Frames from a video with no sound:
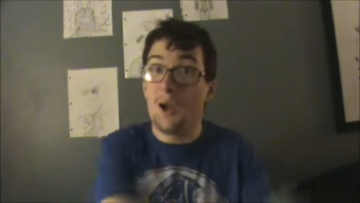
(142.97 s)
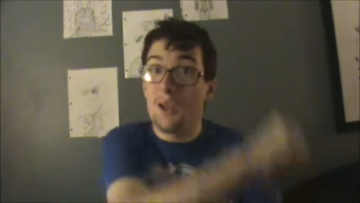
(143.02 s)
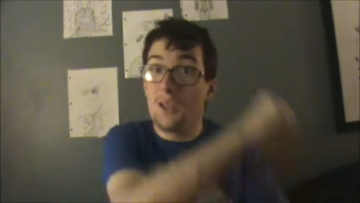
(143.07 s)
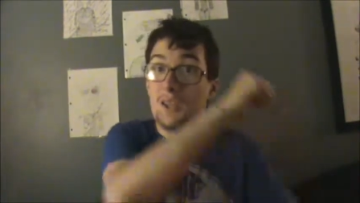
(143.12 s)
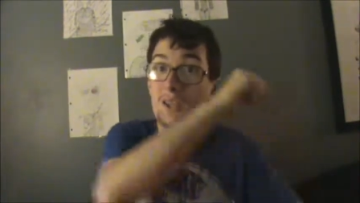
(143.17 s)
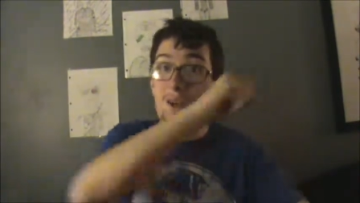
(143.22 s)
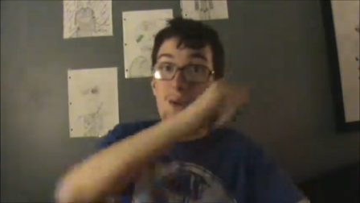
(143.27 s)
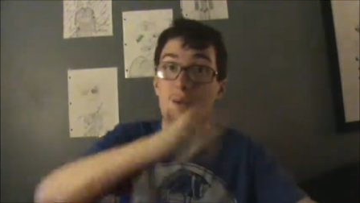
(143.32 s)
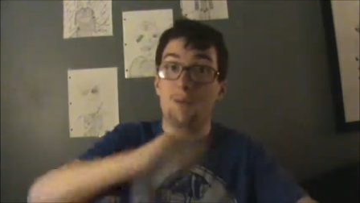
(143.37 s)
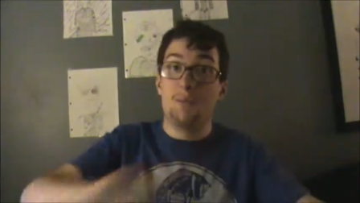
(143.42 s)

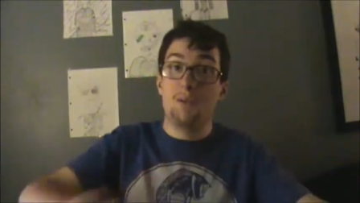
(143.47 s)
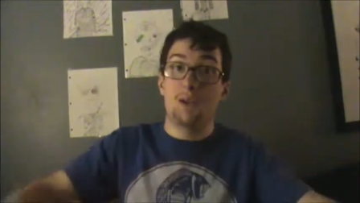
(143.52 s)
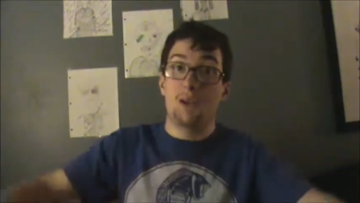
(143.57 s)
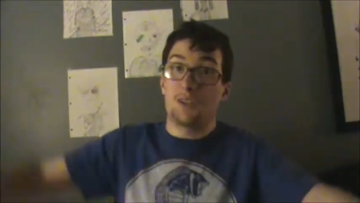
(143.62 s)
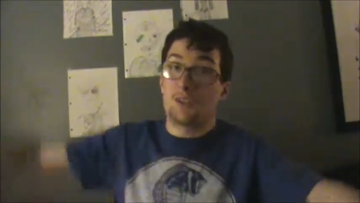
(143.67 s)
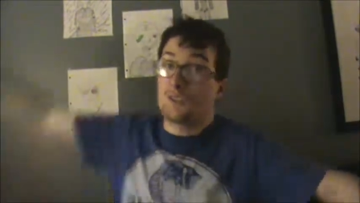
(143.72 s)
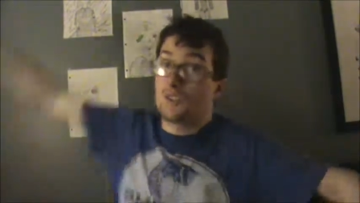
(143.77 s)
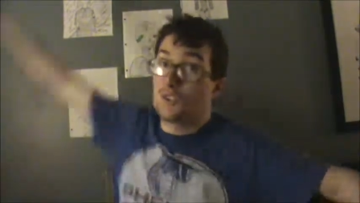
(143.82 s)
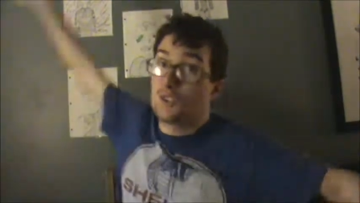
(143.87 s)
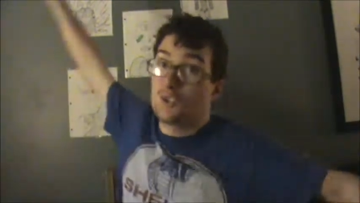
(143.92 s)
you know, would be a
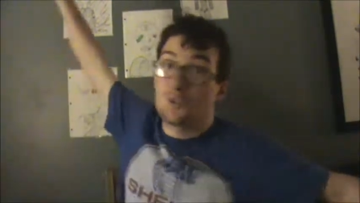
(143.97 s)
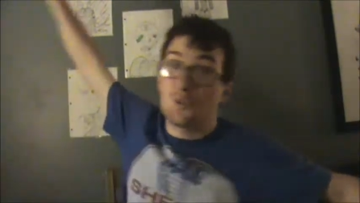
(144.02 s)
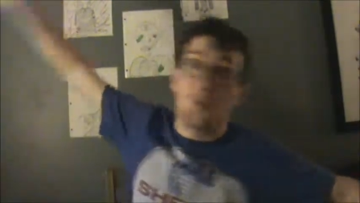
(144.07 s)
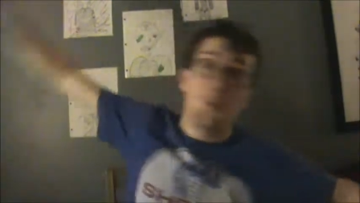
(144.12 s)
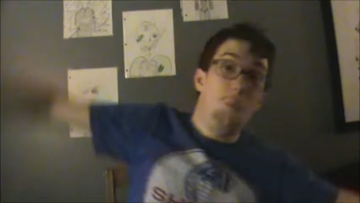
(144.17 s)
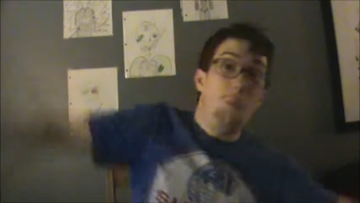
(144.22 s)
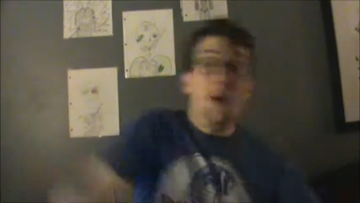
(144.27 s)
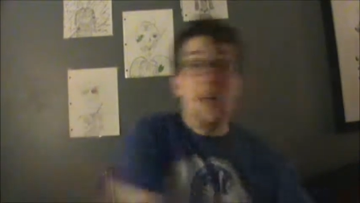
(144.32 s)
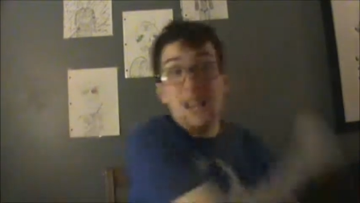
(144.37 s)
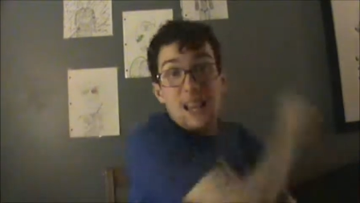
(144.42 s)

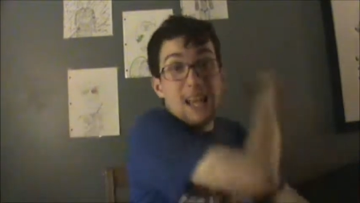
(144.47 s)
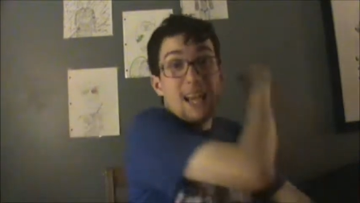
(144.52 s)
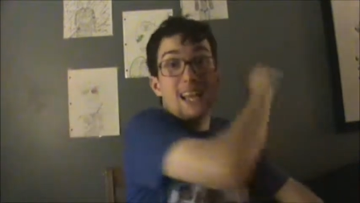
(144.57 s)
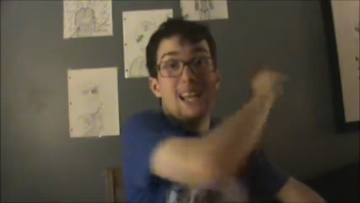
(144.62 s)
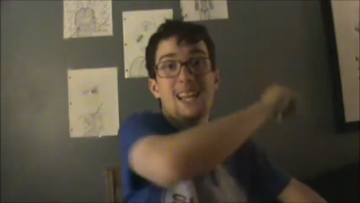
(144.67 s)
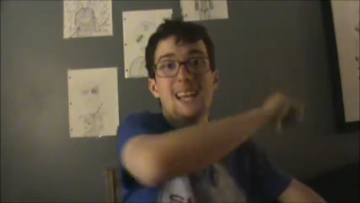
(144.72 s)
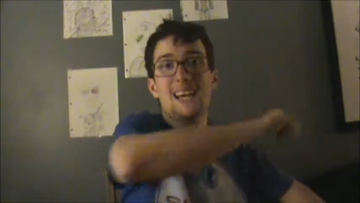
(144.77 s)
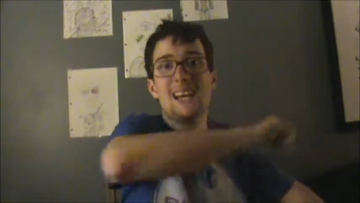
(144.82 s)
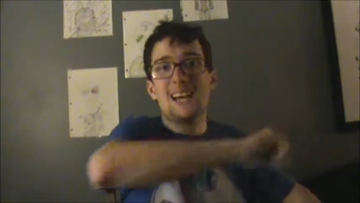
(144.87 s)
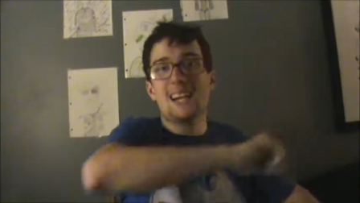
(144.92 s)
swell
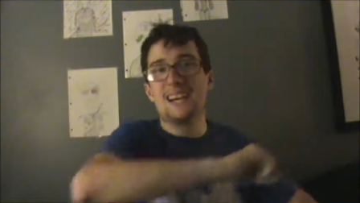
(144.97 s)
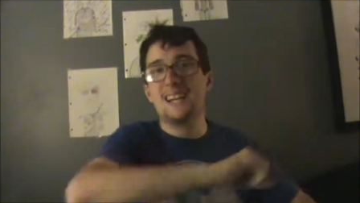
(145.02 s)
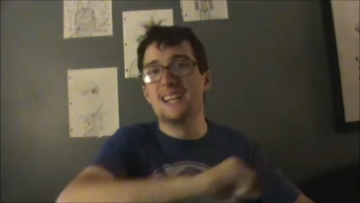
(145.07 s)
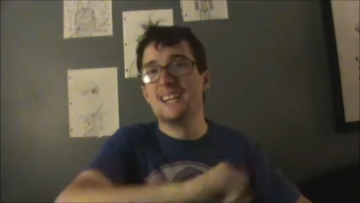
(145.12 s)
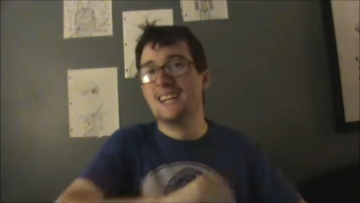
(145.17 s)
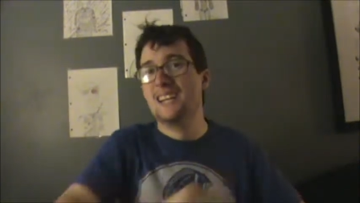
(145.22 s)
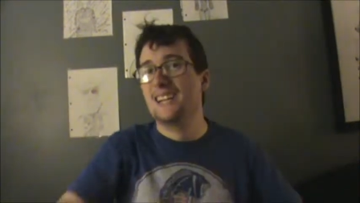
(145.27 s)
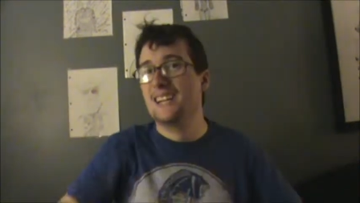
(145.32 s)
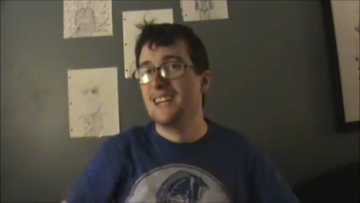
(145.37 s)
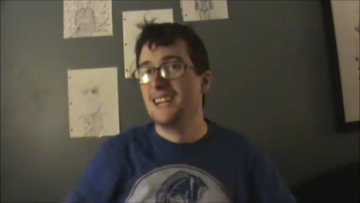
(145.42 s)
idea.
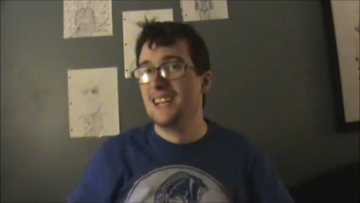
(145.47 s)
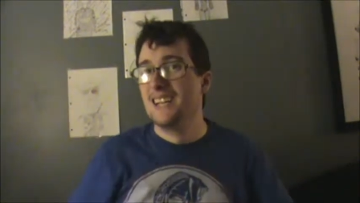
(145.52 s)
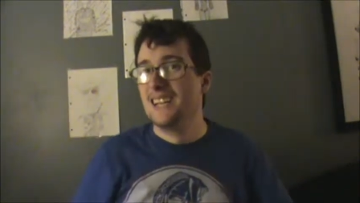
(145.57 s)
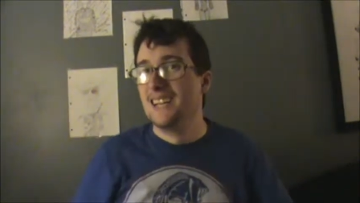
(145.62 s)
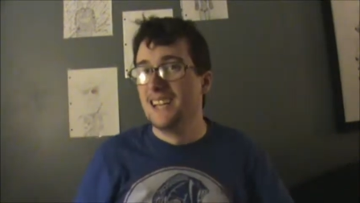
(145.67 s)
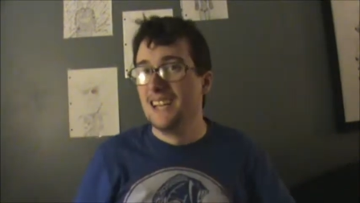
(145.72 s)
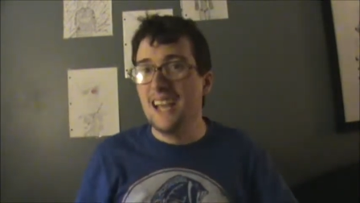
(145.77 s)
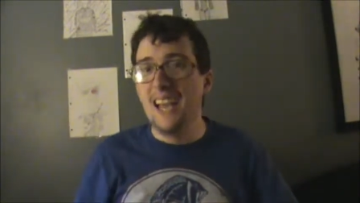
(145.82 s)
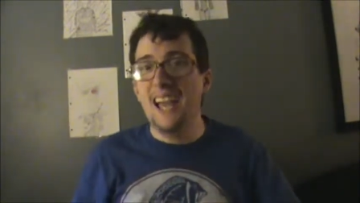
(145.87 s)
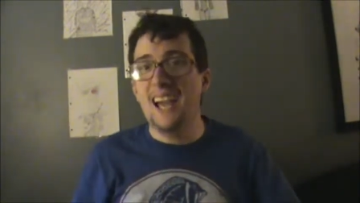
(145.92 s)

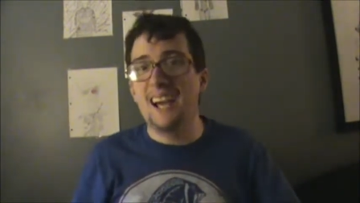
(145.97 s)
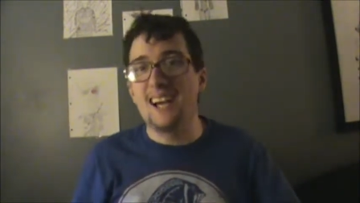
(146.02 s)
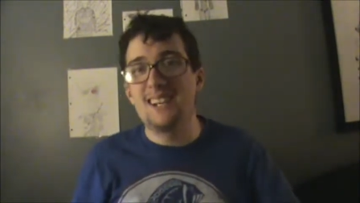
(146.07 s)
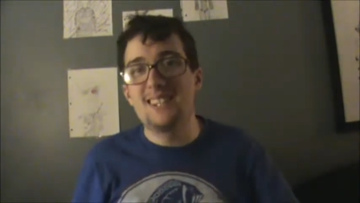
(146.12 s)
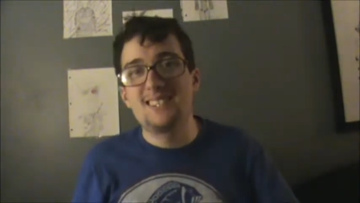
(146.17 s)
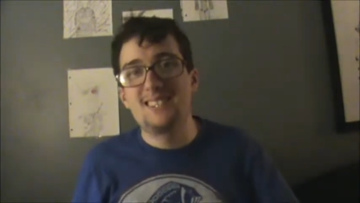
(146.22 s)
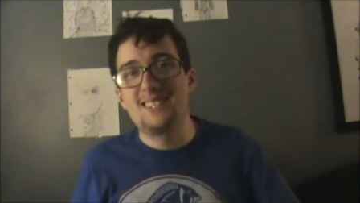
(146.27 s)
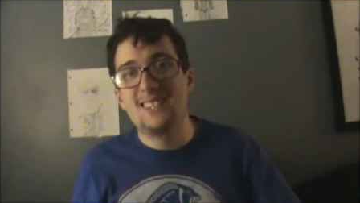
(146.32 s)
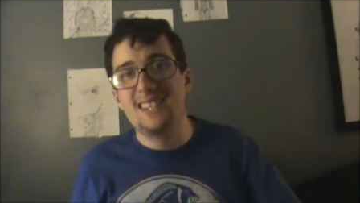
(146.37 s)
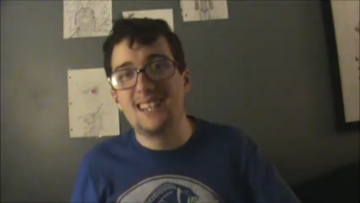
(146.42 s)
Yeah,
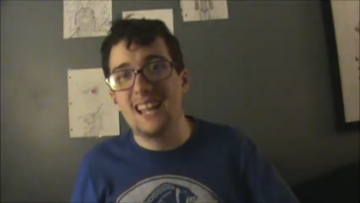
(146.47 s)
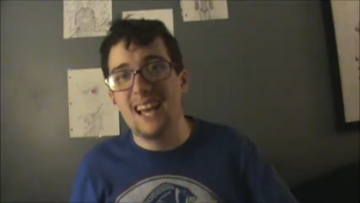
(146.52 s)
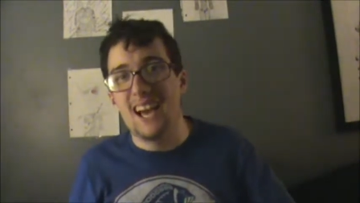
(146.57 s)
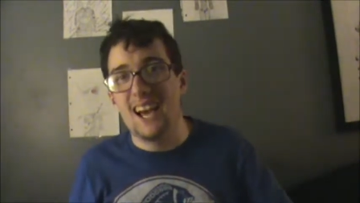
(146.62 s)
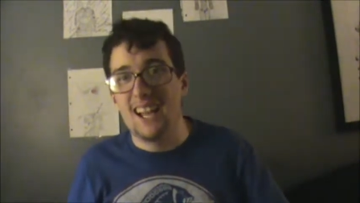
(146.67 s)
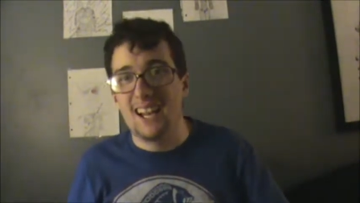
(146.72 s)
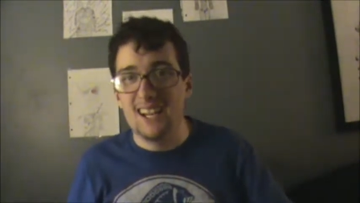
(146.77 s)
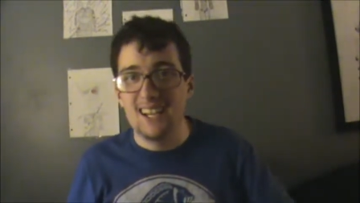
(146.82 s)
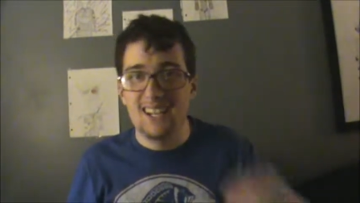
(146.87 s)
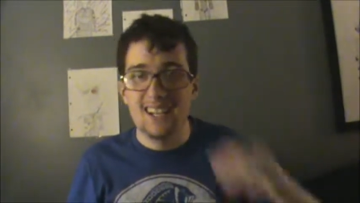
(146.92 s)
let's do
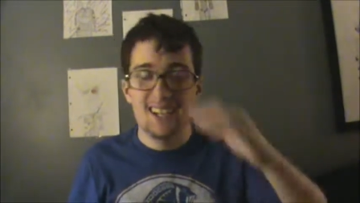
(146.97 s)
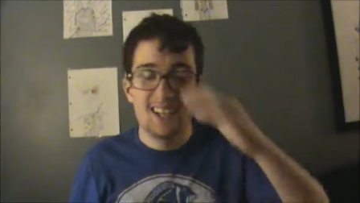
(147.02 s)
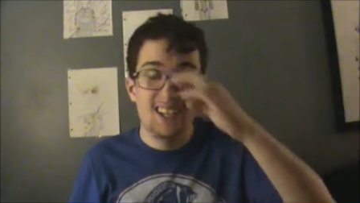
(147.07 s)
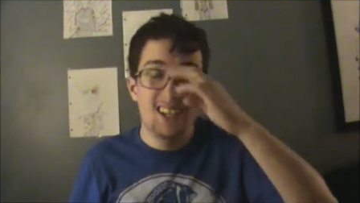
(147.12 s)
that.